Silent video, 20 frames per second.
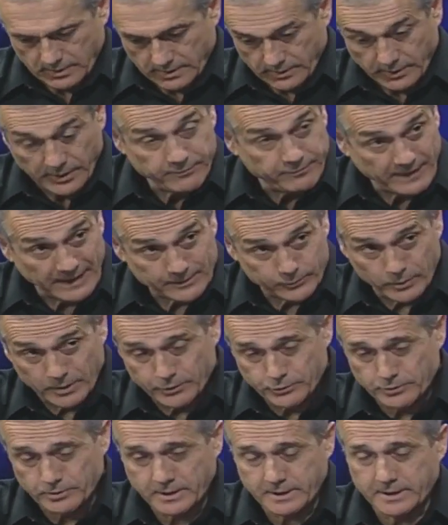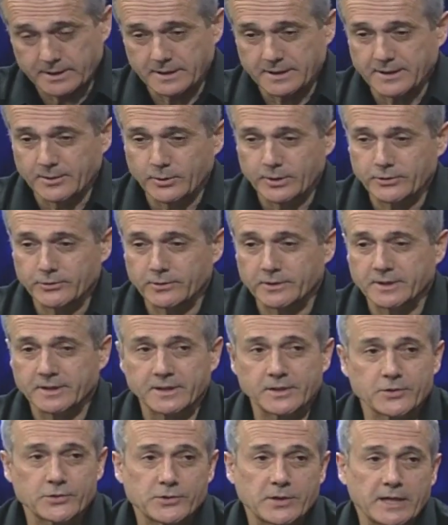uh, in fact, we took uh, we took the
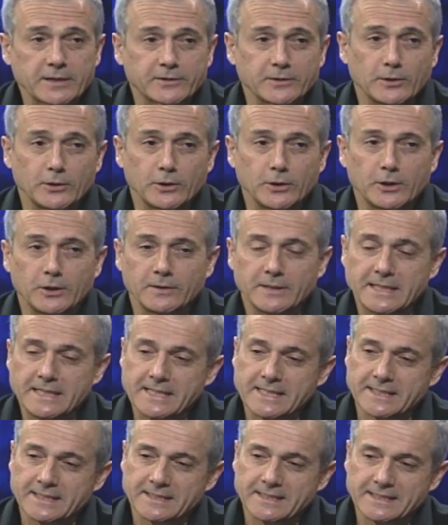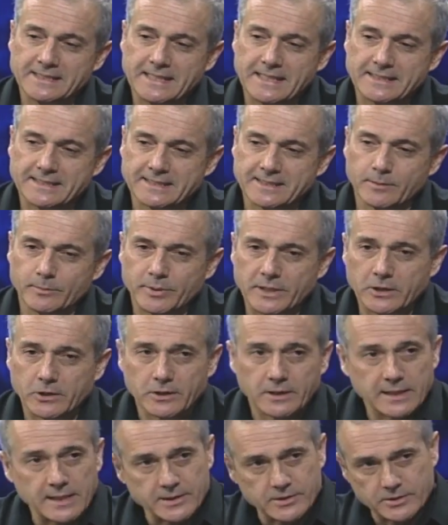Constructal Law, and that
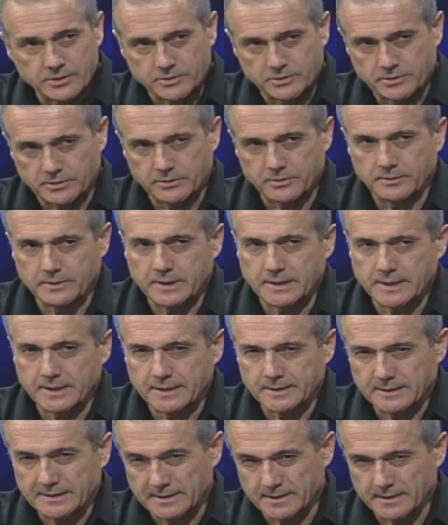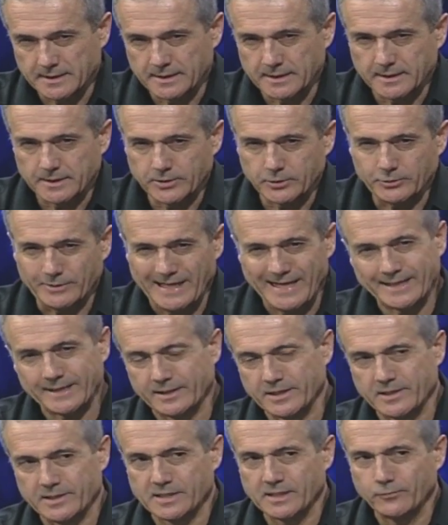empowered us to uh, uh, to
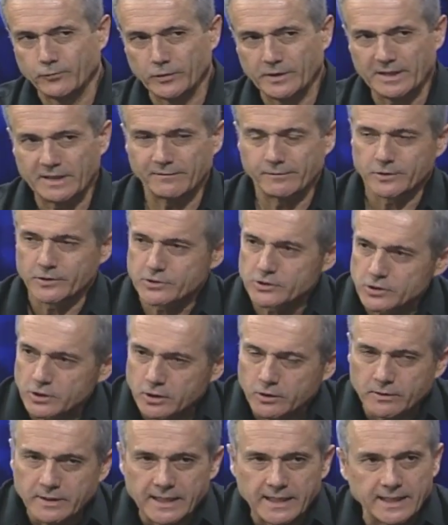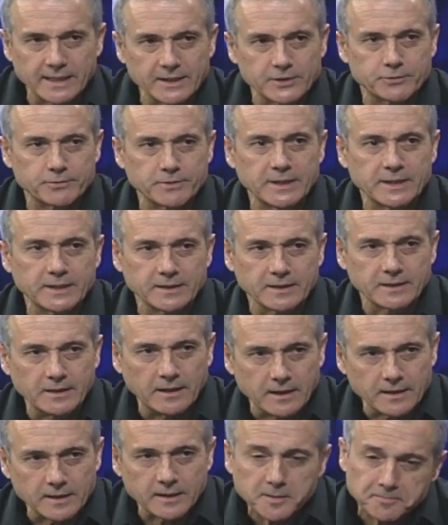act as if we never saw a tree in the
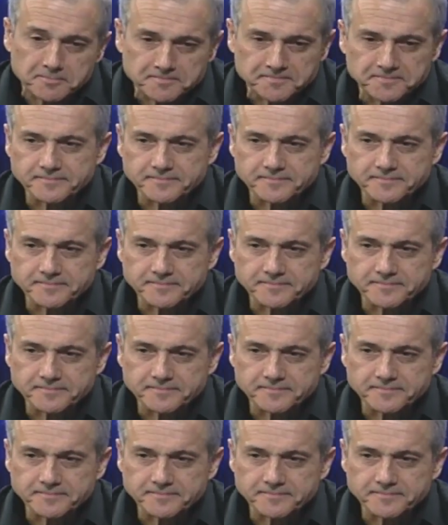garden,